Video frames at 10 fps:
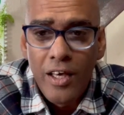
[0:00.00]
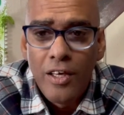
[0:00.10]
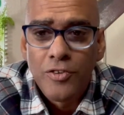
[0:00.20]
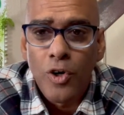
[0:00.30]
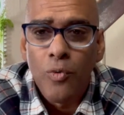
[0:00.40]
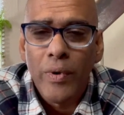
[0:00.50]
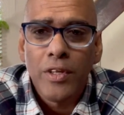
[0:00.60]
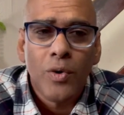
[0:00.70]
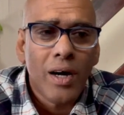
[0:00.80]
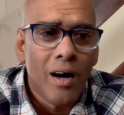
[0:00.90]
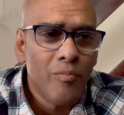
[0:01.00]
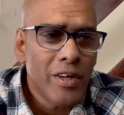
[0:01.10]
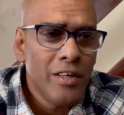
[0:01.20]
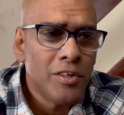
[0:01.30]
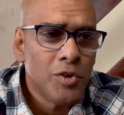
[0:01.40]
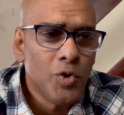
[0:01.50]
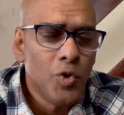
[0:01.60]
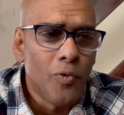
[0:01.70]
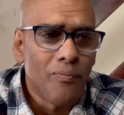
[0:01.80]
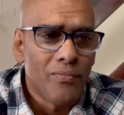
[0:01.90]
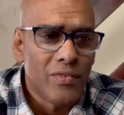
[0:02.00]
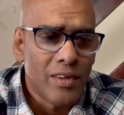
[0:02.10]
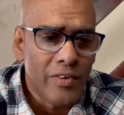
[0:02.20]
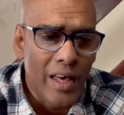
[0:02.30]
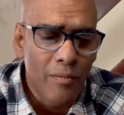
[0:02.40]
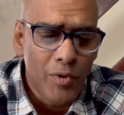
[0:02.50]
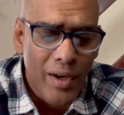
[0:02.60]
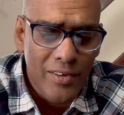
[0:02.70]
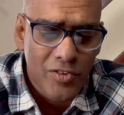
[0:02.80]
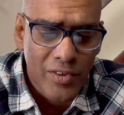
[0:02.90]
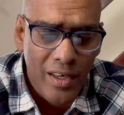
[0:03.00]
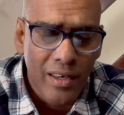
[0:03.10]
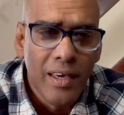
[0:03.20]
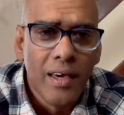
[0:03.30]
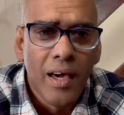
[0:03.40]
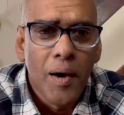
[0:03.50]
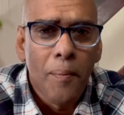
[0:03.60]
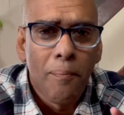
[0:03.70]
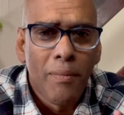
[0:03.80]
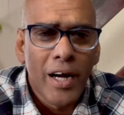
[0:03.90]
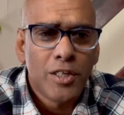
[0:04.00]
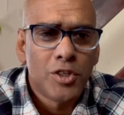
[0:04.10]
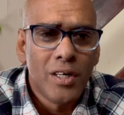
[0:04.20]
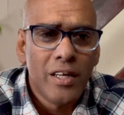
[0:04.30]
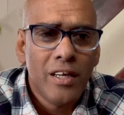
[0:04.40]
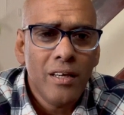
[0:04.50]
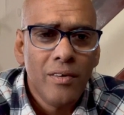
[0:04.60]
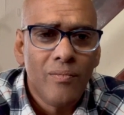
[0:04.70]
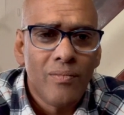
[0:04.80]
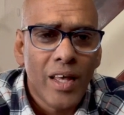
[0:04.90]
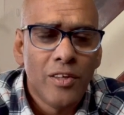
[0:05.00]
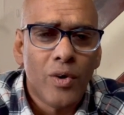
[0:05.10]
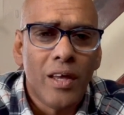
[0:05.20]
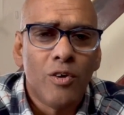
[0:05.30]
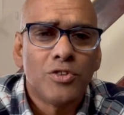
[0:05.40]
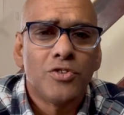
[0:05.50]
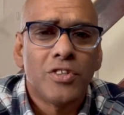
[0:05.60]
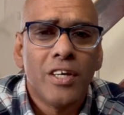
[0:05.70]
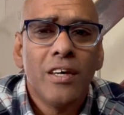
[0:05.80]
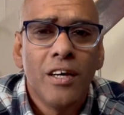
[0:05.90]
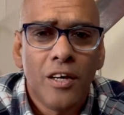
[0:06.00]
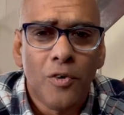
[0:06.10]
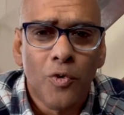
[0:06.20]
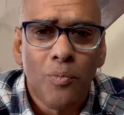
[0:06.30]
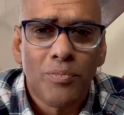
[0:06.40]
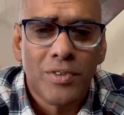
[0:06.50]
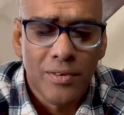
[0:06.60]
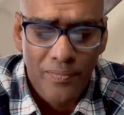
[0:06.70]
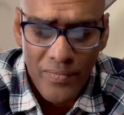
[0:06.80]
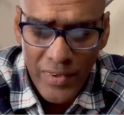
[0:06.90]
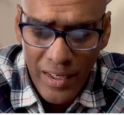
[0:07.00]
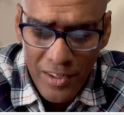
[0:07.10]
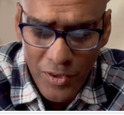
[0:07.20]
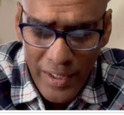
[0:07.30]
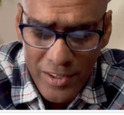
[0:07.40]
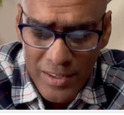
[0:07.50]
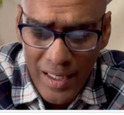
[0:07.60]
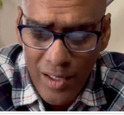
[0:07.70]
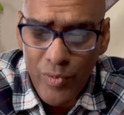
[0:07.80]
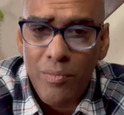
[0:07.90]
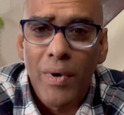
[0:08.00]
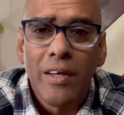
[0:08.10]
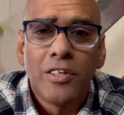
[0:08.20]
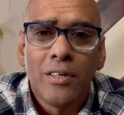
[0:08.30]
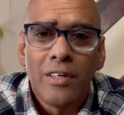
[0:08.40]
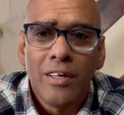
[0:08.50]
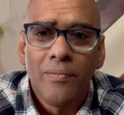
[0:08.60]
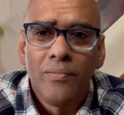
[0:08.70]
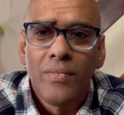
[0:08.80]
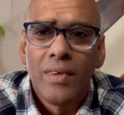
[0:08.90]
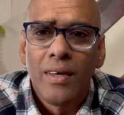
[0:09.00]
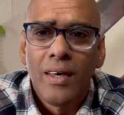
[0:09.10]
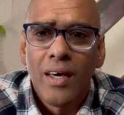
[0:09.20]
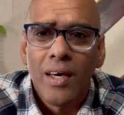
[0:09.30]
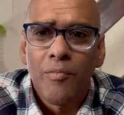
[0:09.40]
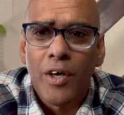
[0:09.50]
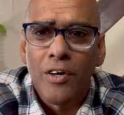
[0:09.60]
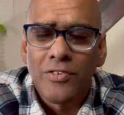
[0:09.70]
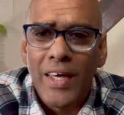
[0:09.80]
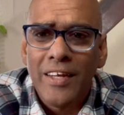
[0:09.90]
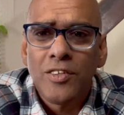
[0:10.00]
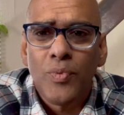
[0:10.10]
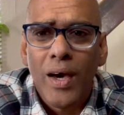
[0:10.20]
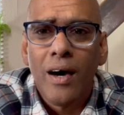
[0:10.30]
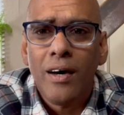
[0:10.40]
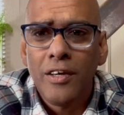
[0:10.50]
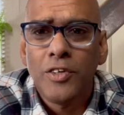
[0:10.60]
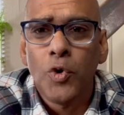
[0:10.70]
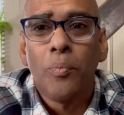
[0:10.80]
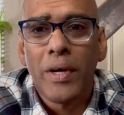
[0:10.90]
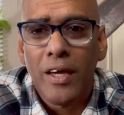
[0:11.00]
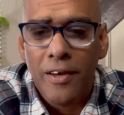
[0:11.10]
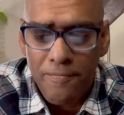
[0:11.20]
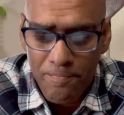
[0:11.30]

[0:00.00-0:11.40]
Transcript: so when you come into the app, you can see my journey and you can also see groups. So let's start with my journey, because that is where you begin.